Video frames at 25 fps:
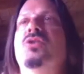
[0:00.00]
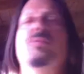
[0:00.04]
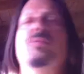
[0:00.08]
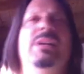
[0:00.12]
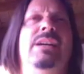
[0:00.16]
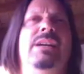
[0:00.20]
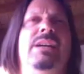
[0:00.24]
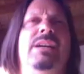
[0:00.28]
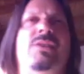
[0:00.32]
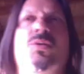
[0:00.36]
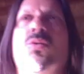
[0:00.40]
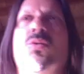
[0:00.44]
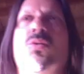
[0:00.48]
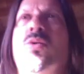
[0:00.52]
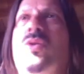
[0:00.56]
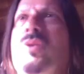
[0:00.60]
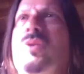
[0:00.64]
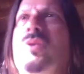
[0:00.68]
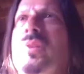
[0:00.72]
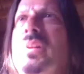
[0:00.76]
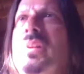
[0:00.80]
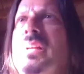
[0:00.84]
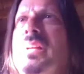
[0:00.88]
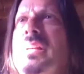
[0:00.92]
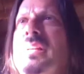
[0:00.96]
So many
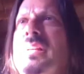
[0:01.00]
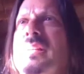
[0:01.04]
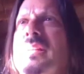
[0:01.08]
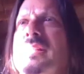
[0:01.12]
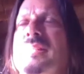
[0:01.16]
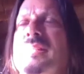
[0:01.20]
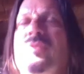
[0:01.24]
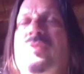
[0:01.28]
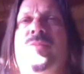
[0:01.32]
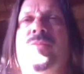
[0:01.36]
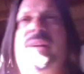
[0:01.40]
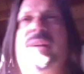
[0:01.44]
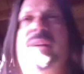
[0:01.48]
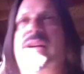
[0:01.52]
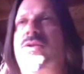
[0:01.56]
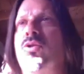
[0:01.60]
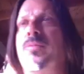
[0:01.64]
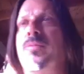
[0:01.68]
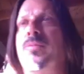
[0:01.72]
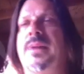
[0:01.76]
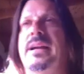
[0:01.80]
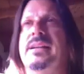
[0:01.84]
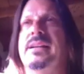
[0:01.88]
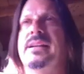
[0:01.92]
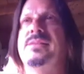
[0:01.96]

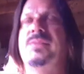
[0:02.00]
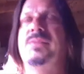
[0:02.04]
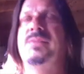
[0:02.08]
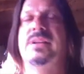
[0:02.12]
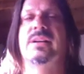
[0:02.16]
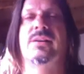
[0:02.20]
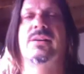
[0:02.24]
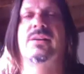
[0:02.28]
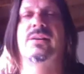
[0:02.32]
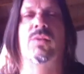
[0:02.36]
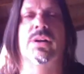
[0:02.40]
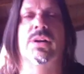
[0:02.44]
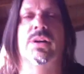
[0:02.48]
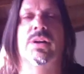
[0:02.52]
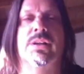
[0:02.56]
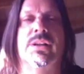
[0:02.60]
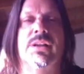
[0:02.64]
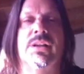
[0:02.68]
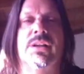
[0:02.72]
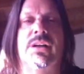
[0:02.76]
cool bands we could go on.